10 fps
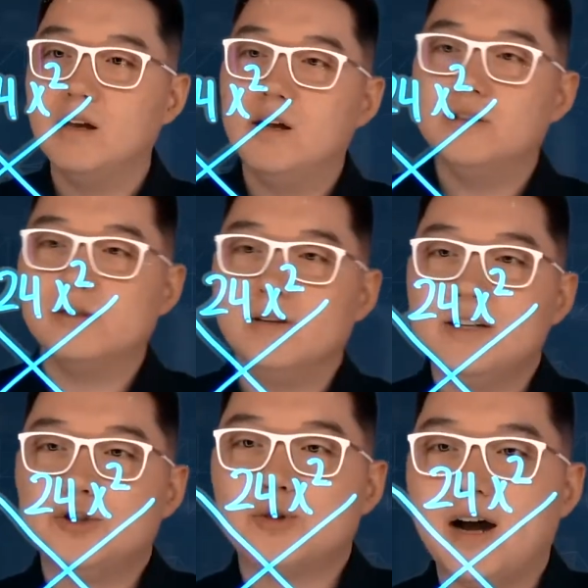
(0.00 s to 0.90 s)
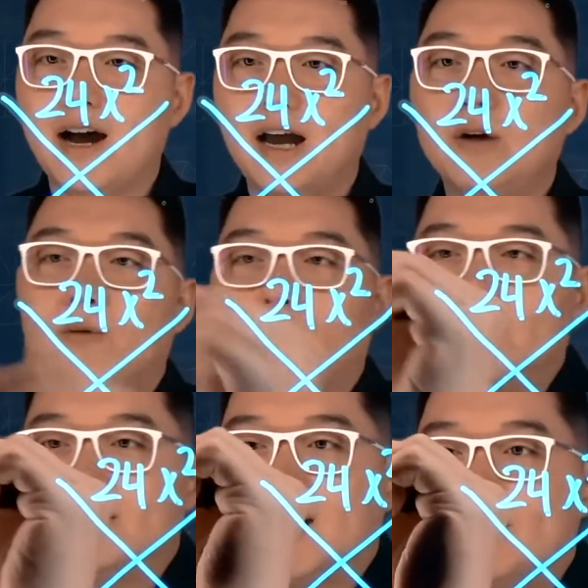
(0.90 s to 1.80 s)
So let's try
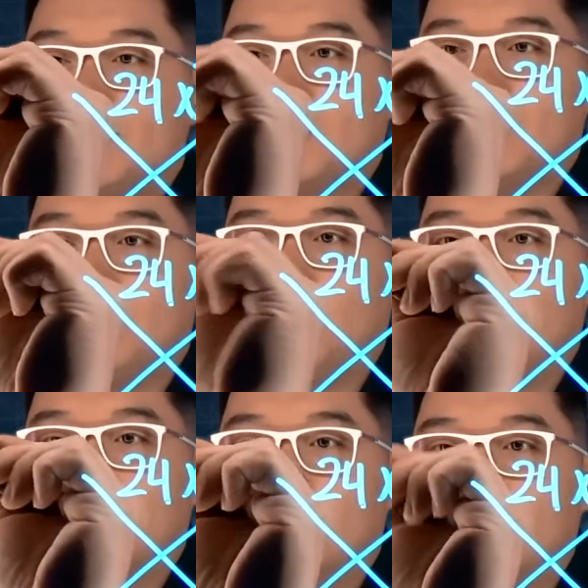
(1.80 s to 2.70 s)
1 times 24.